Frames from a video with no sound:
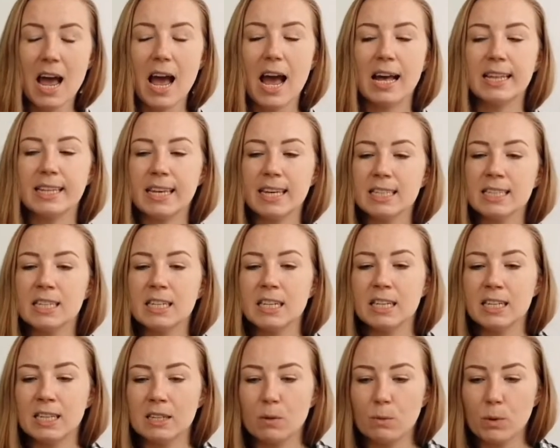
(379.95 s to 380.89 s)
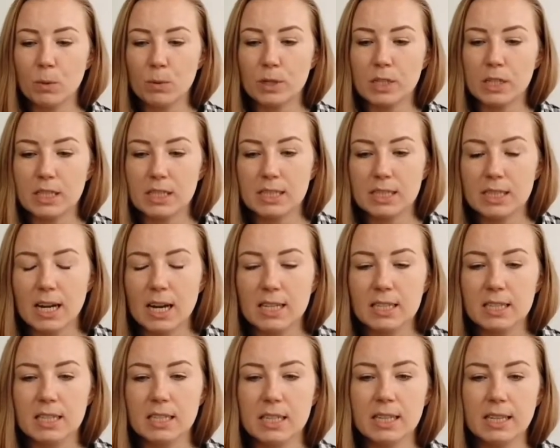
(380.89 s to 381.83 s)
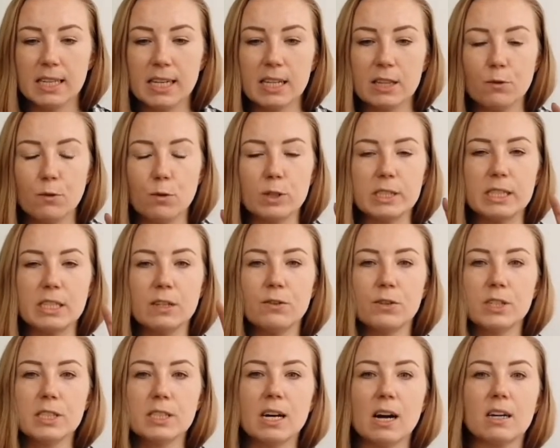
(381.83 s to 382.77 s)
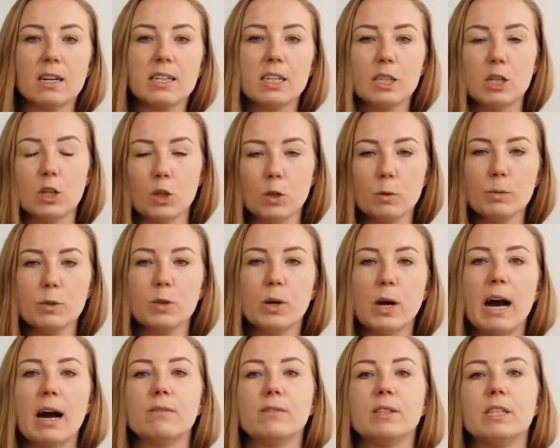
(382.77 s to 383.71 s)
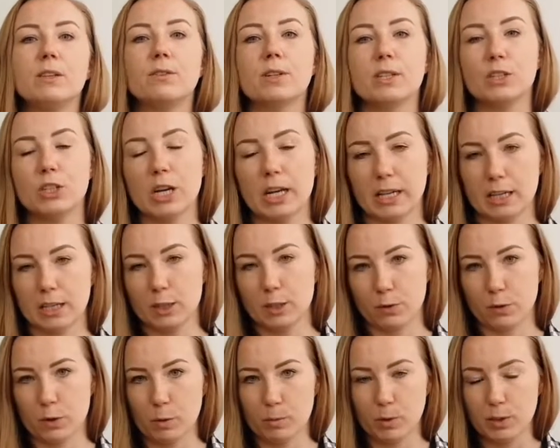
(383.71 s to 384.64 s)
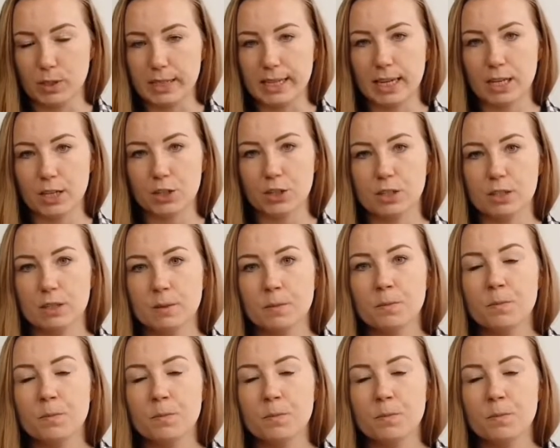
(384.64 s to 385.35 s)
And yesterday we were discussing that for different target groups, you have different channels of communication.